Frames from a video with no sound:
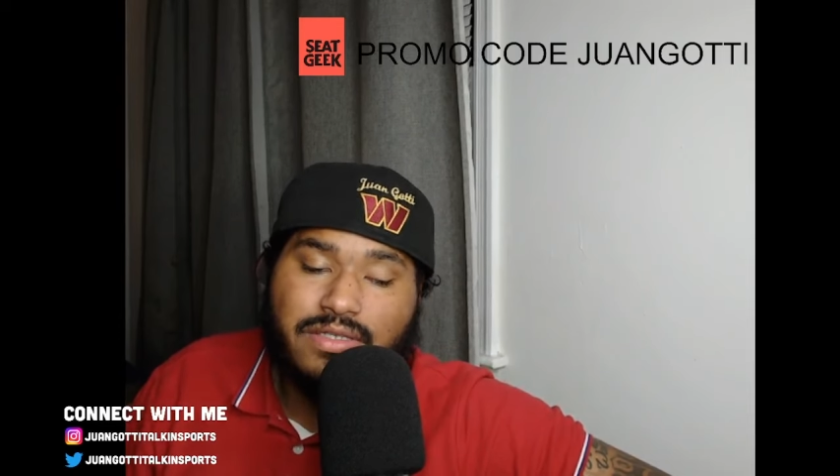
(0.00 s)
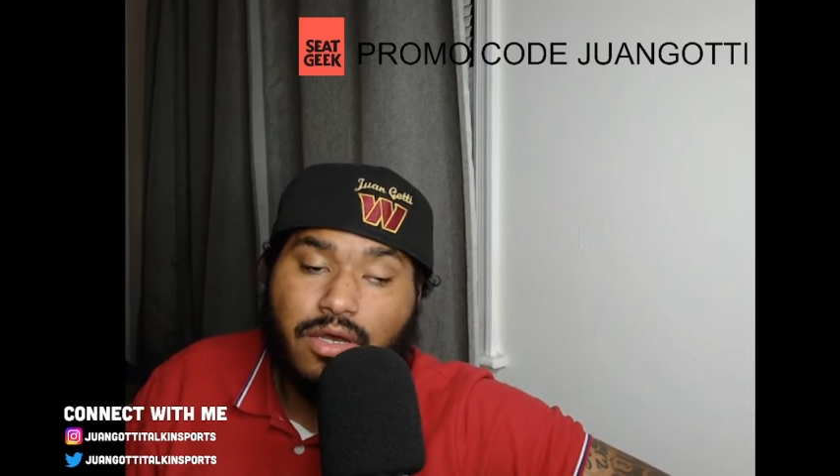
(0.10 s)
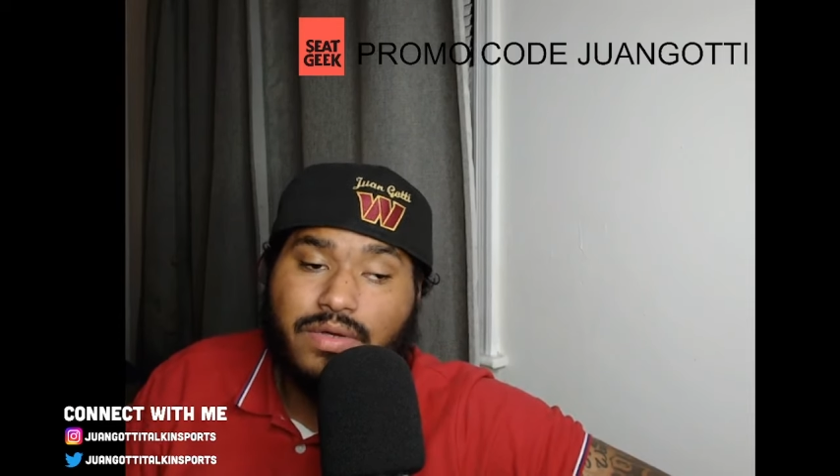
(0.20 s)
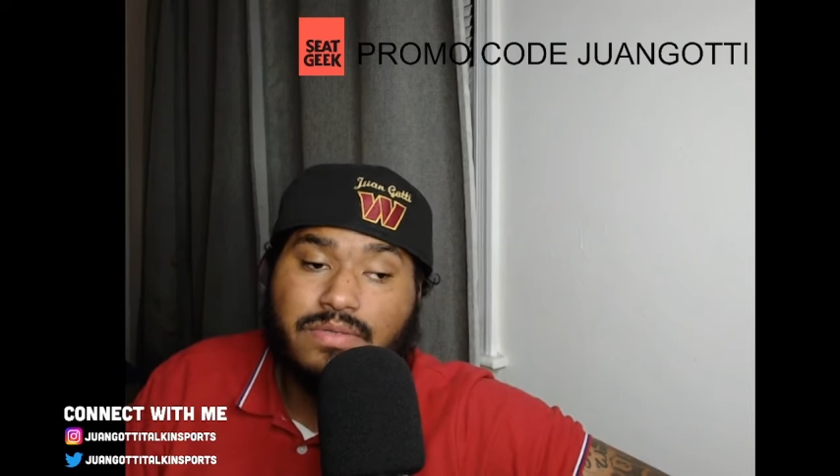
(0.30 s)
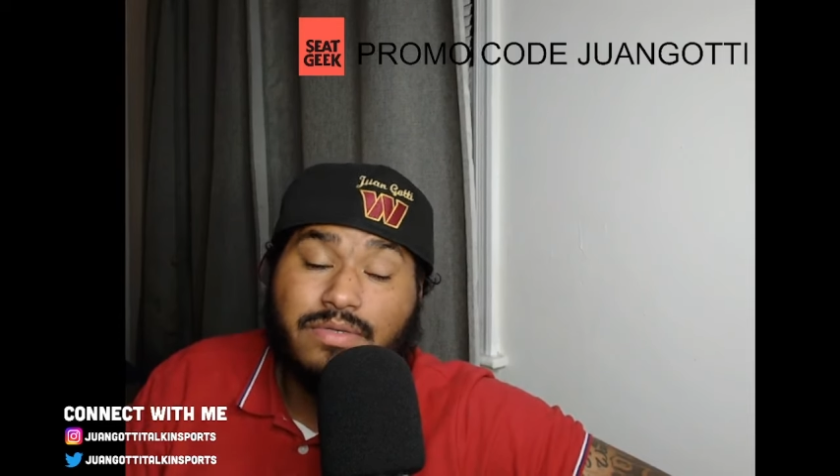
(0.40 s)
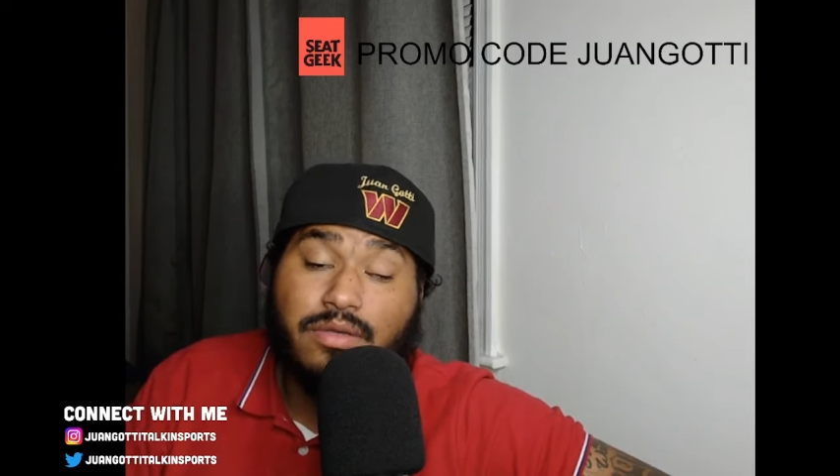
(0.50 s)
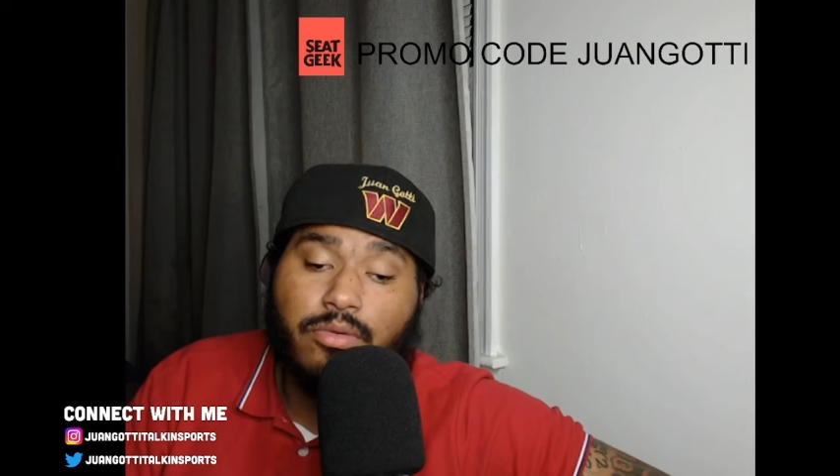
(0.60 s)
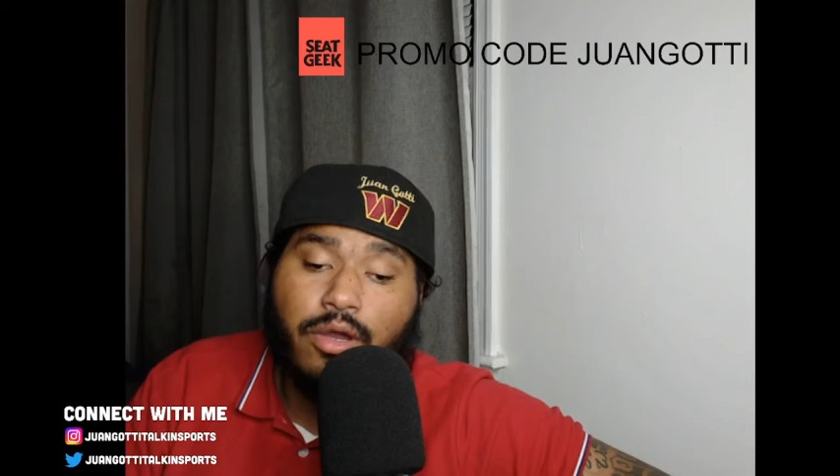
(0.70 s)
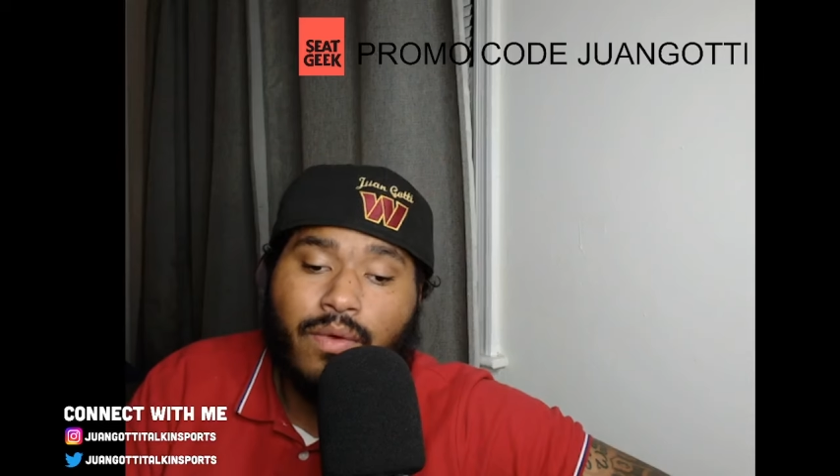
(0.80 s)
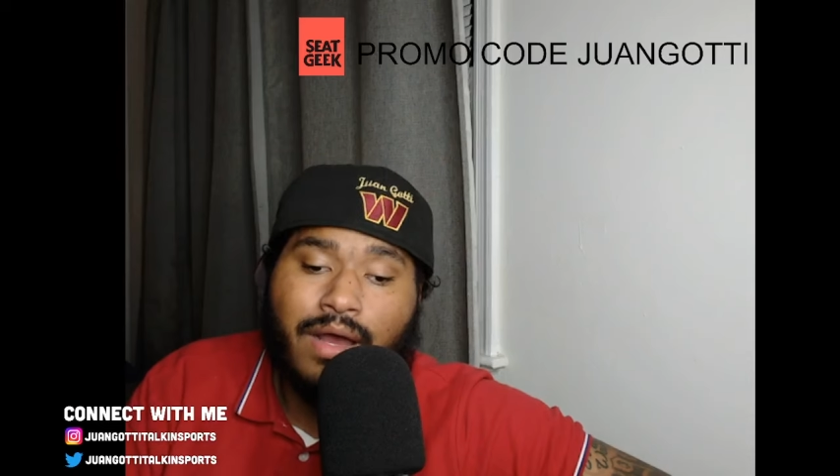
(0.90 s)
As always, been your
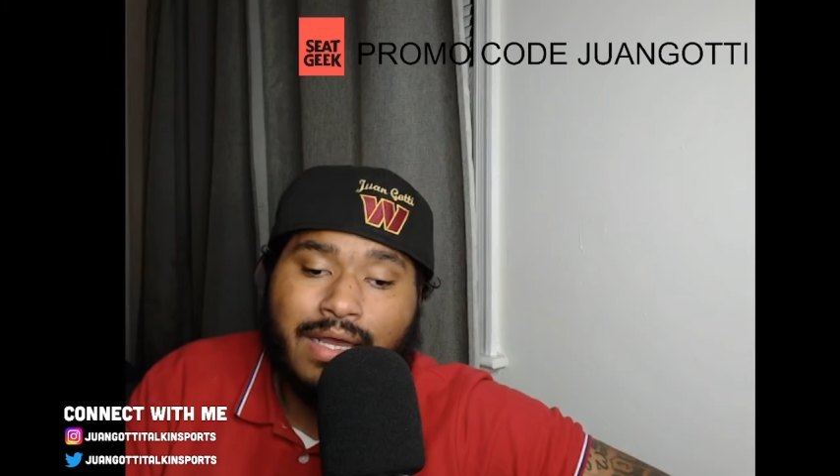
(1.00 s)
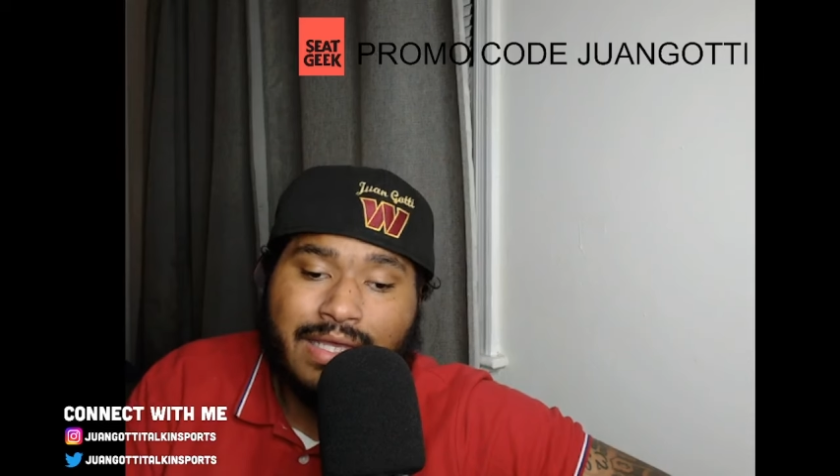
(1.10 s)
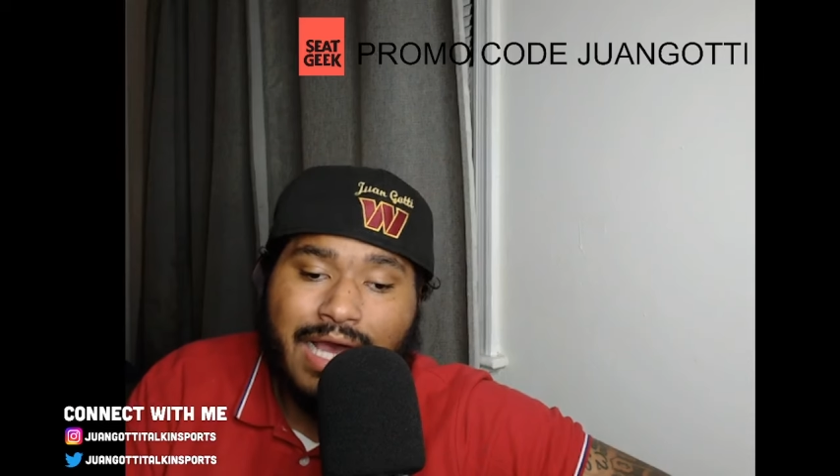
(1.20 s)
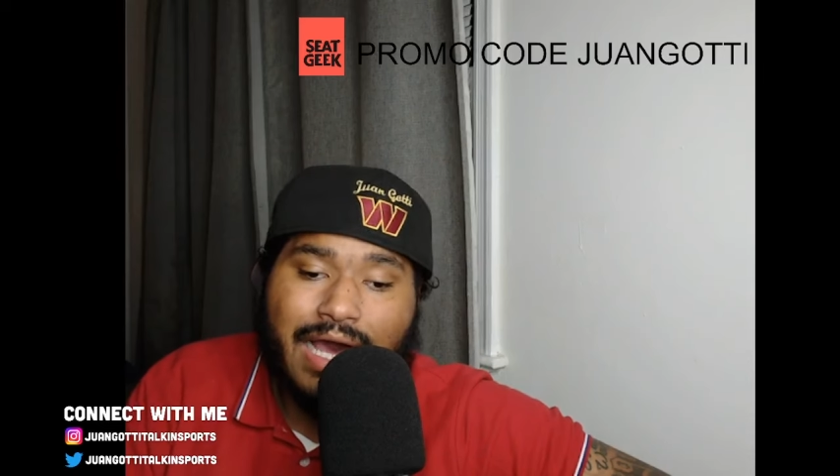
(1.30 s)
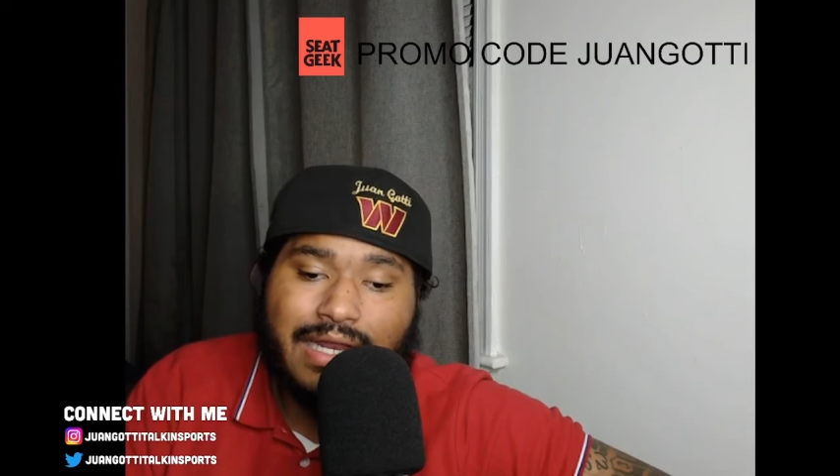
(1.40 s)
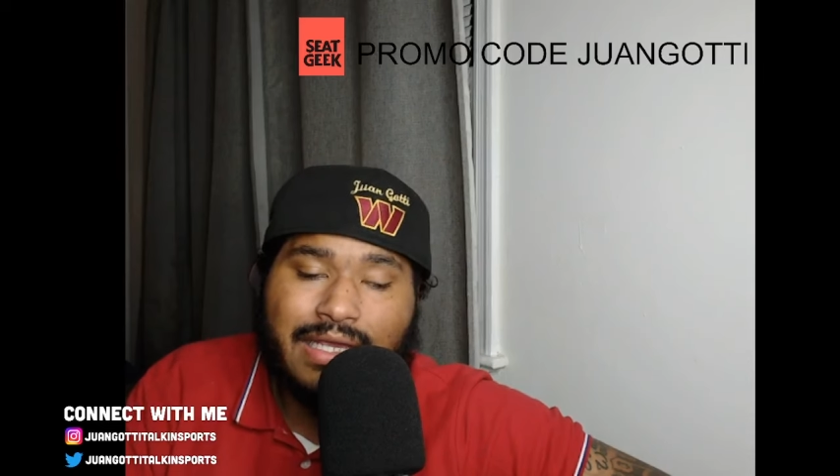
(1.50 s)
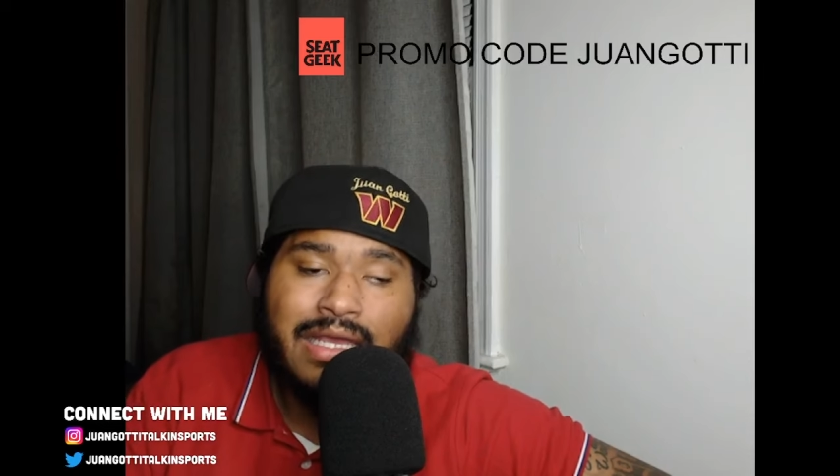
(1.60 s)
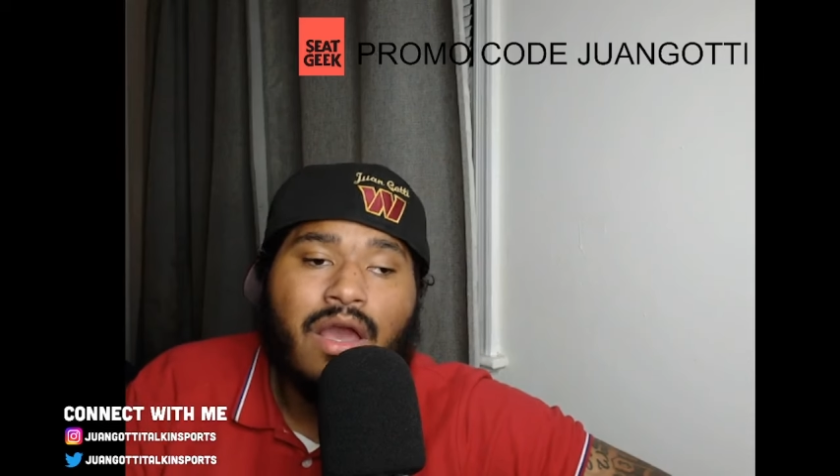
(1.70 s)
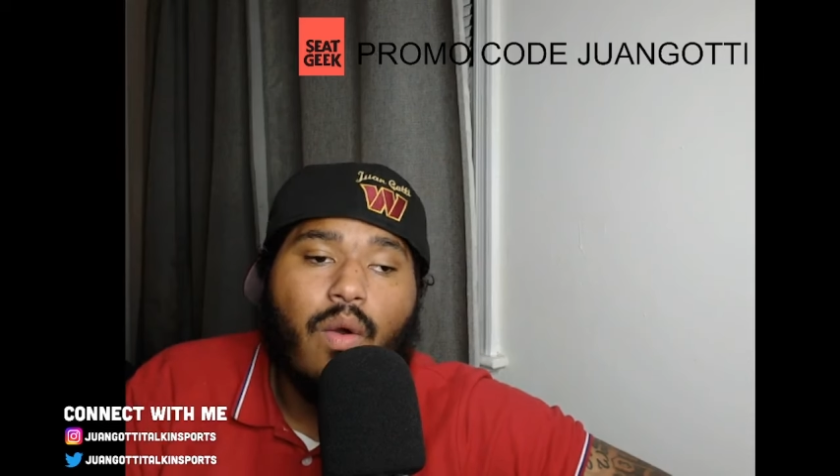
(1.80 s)
boy Juan Gotti.